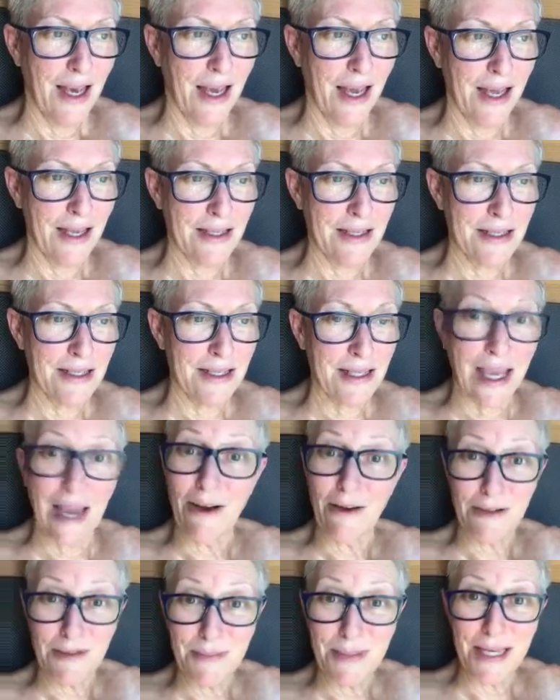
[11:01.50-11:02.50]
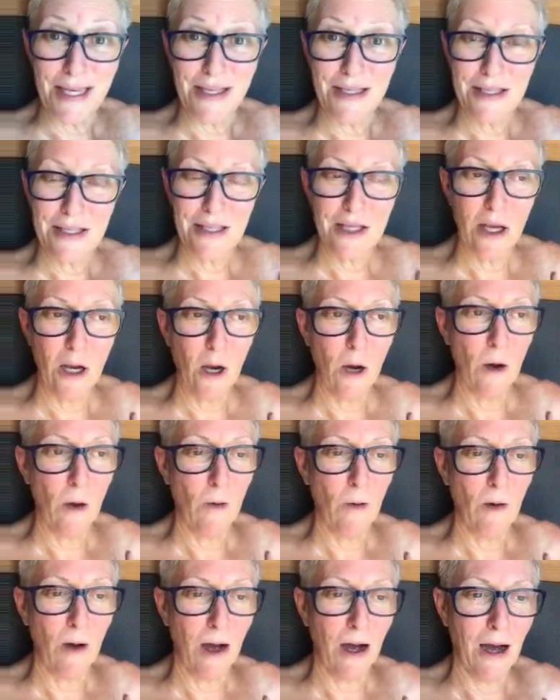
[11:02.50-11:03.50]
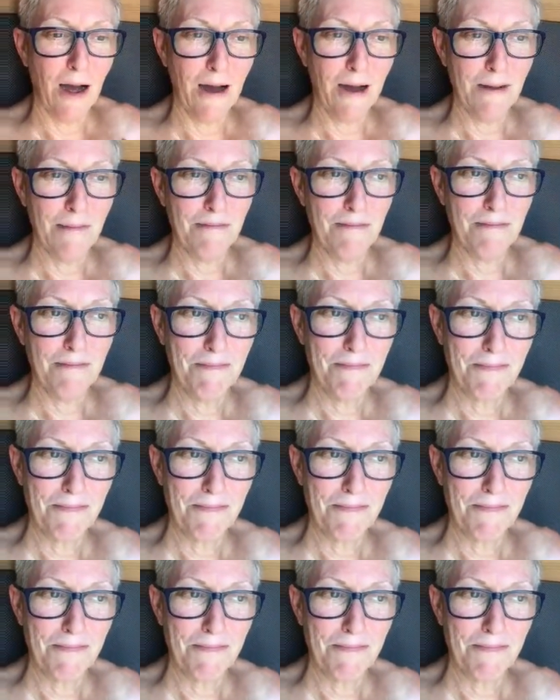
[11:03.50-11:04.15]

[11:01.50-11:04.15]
and scares me. So I'm